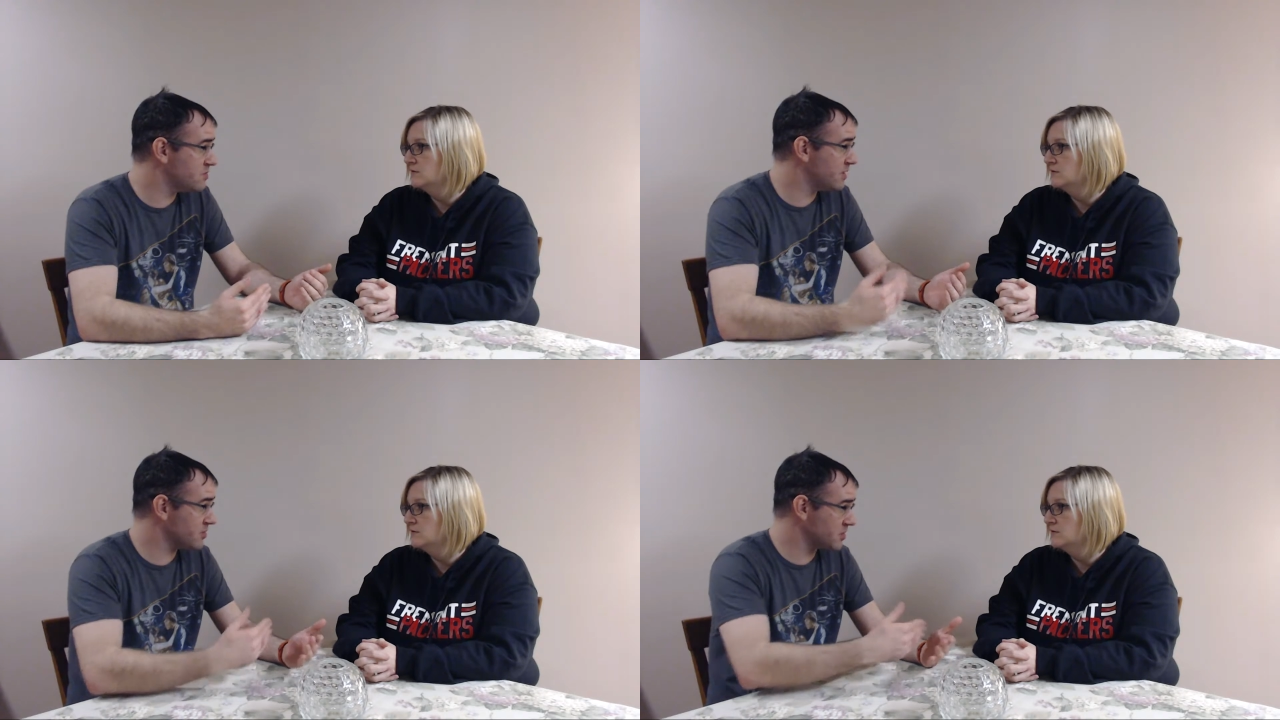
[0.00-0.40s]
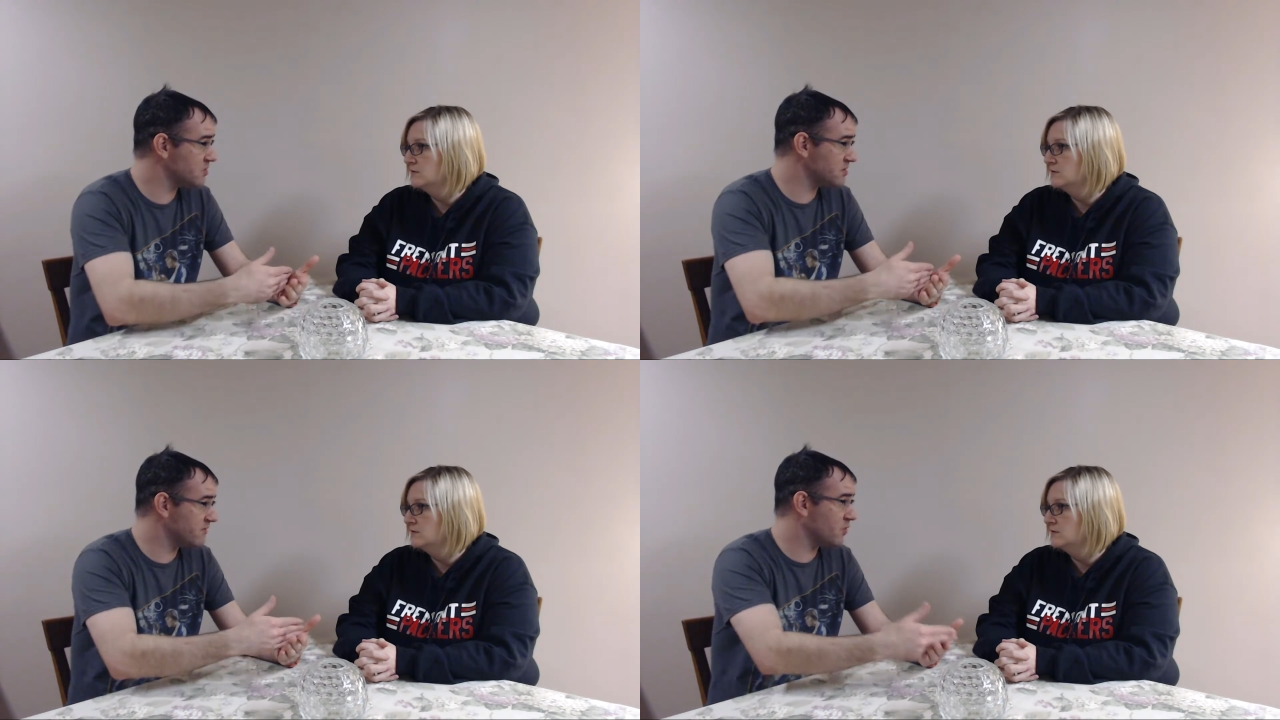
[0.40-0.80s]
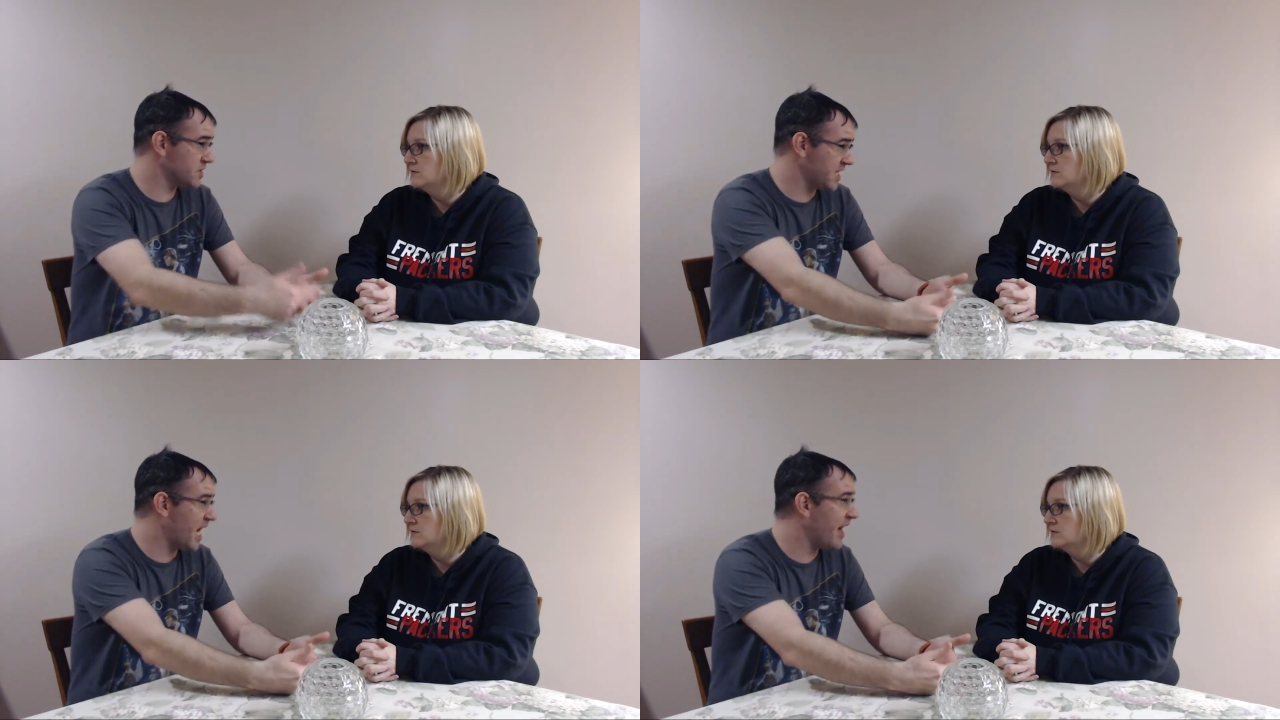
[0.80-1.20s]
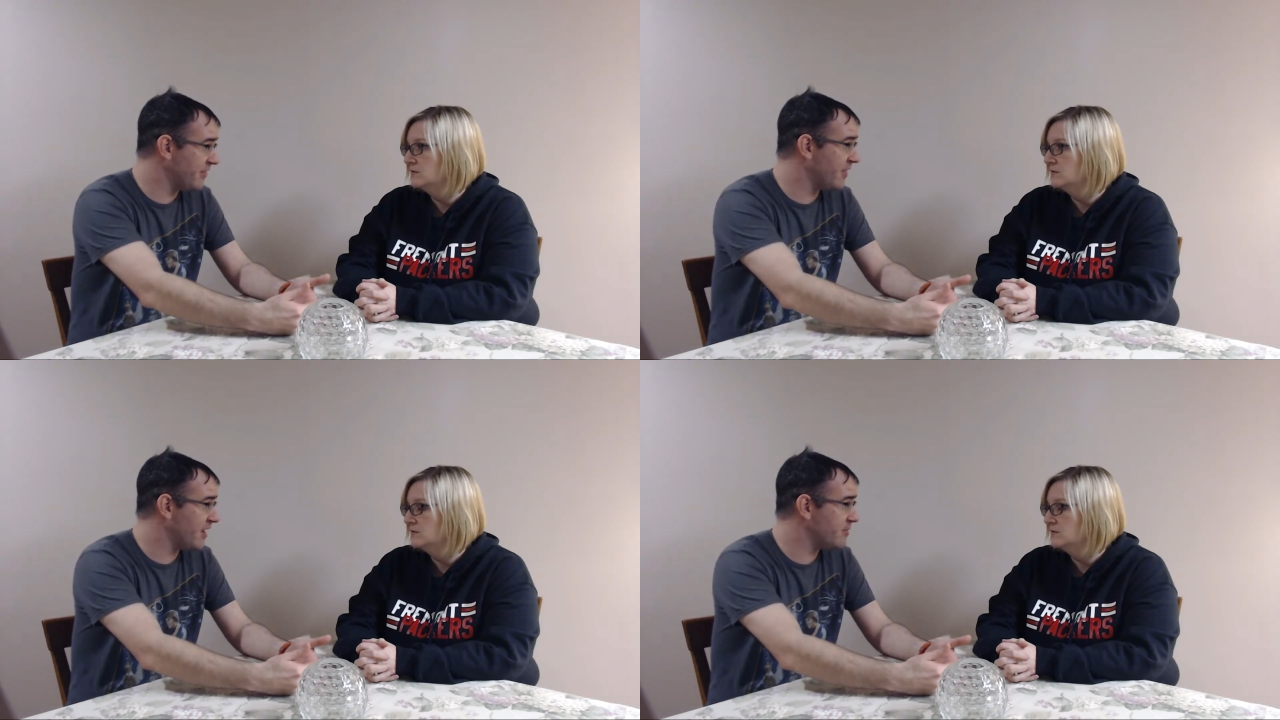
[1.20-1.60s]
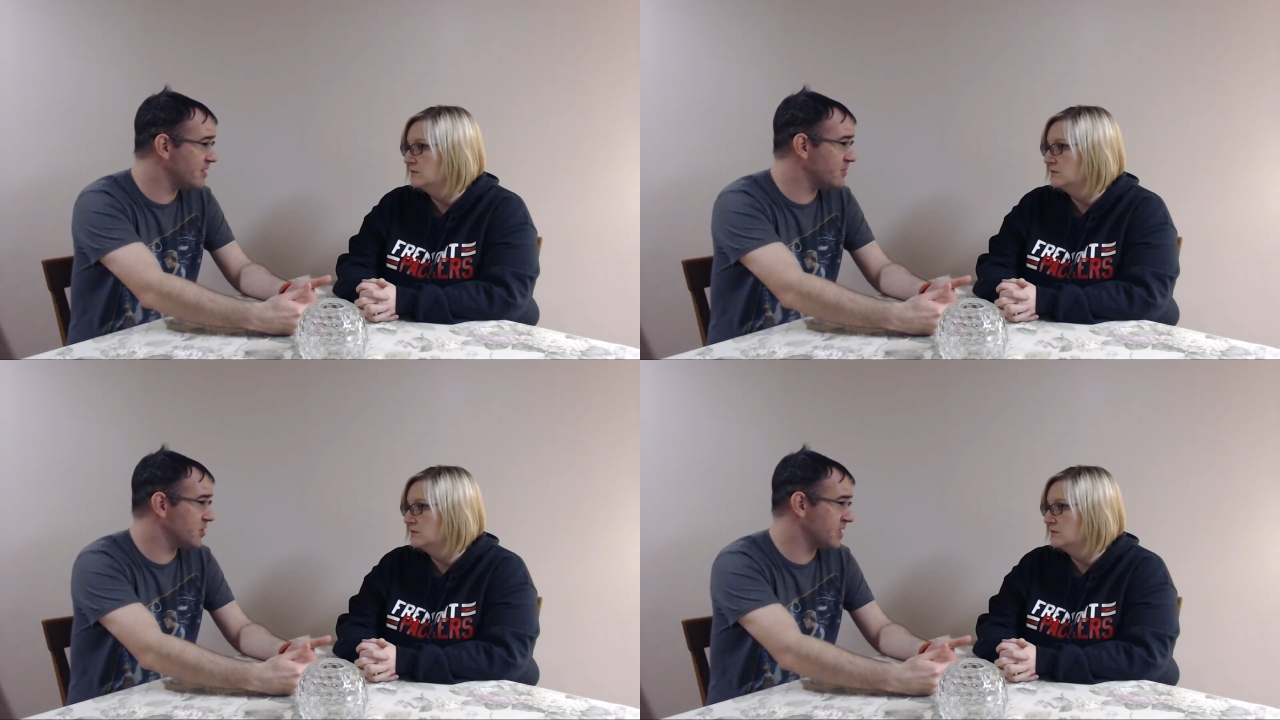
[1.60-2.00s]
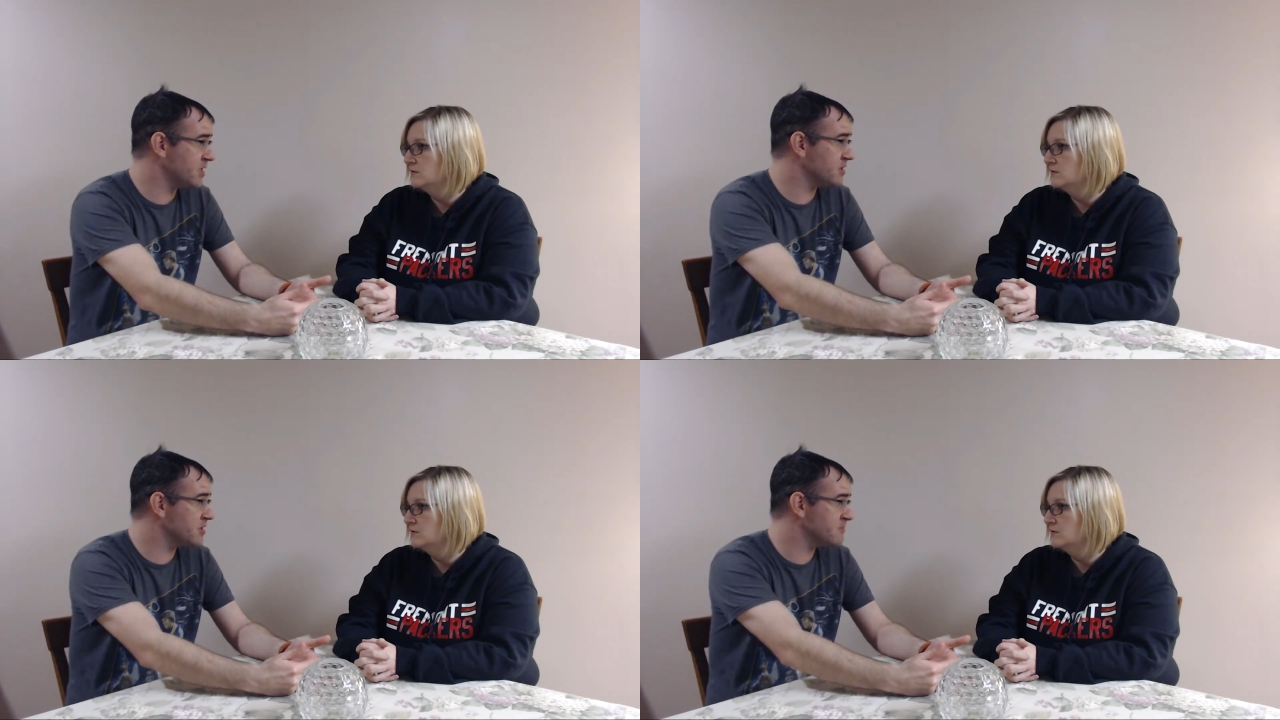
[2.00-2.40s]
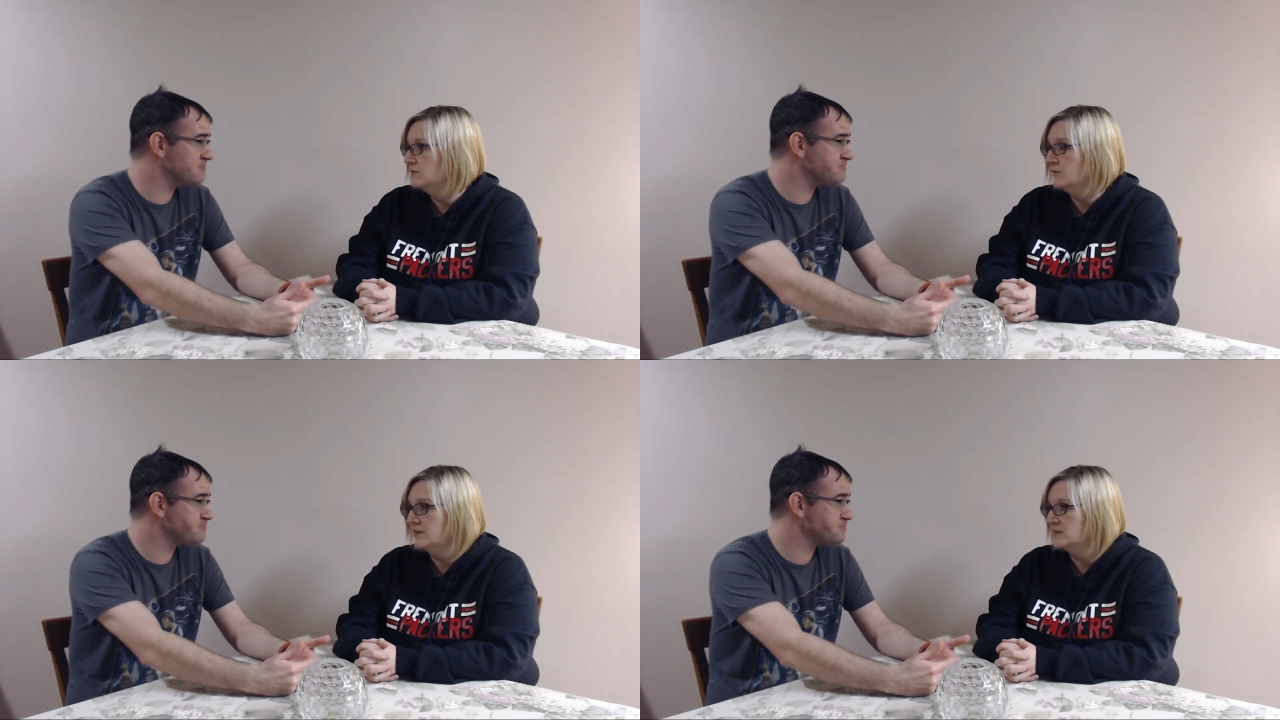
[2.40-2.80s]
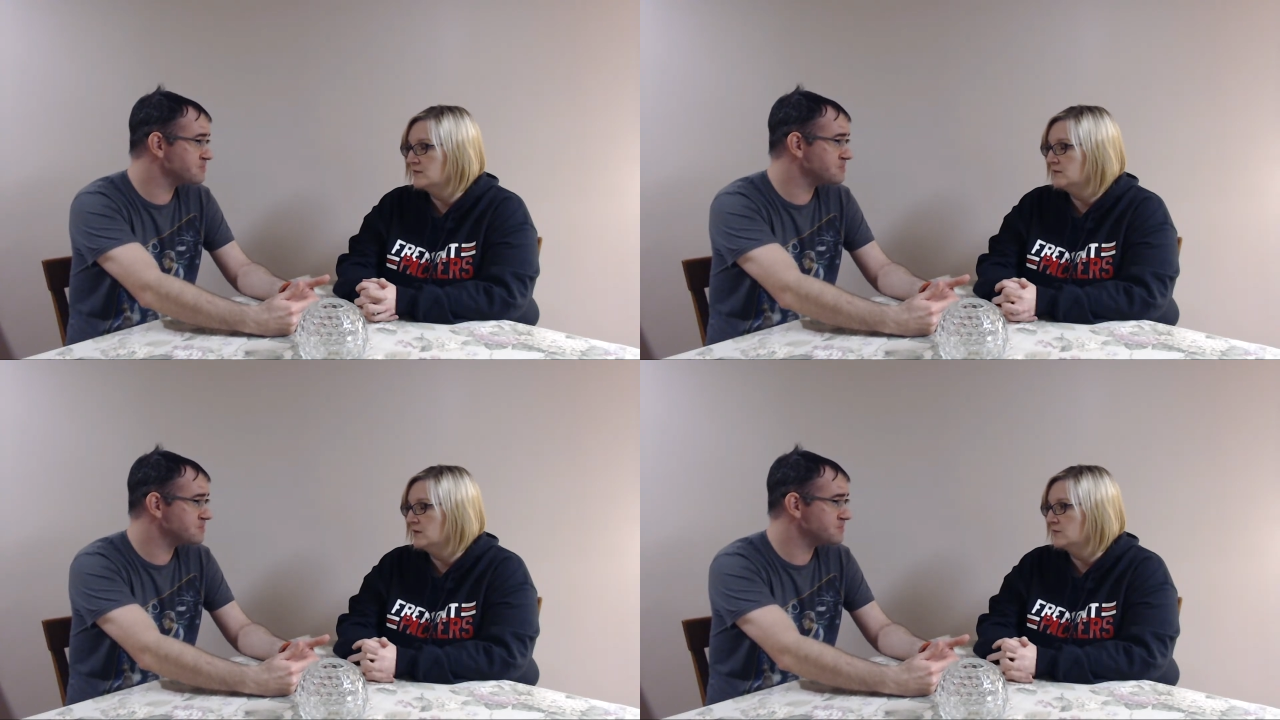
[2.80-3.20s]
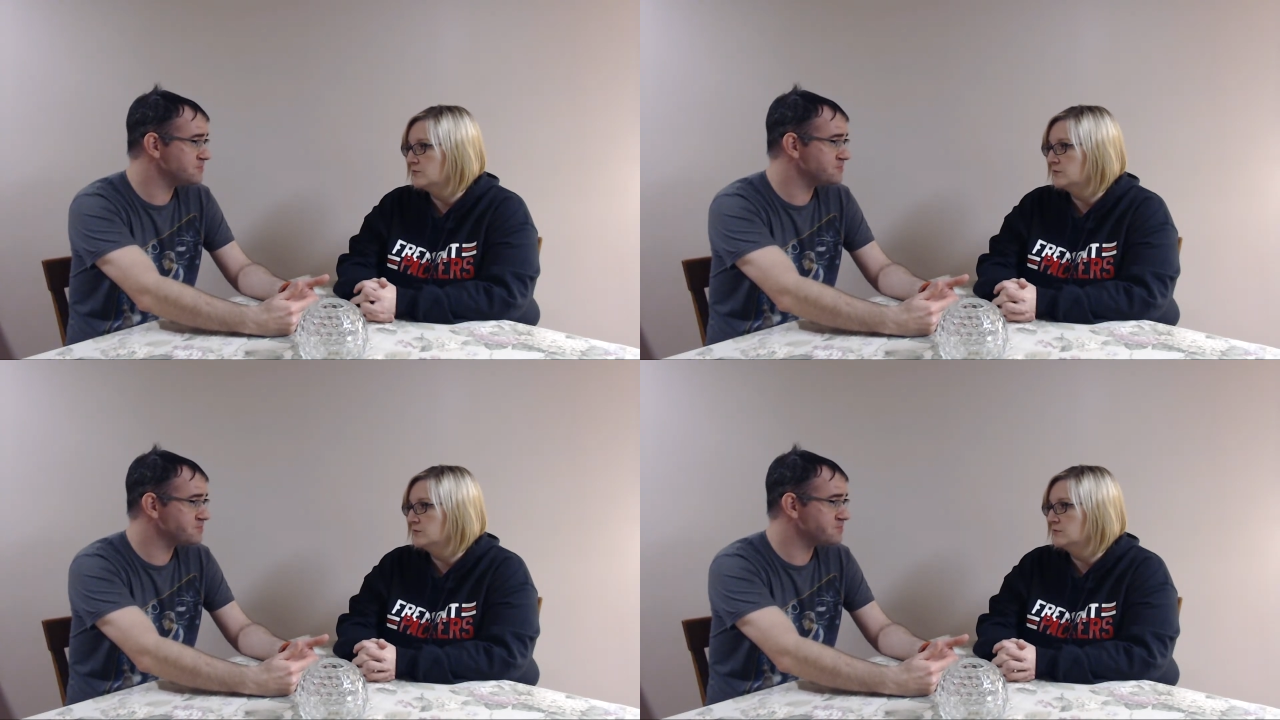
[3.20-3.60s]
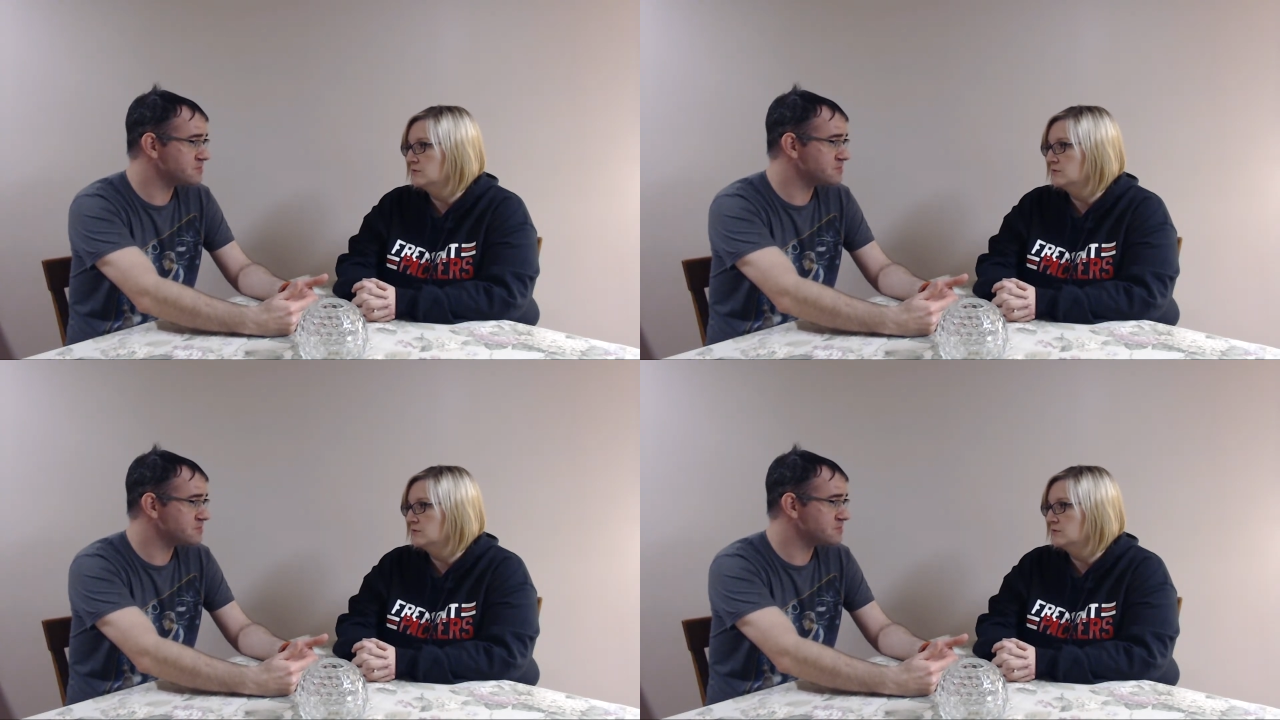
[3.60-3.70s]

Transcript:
Speaker 1: be able to use the force on them in particular.
Speaker 2: Well, that's not true.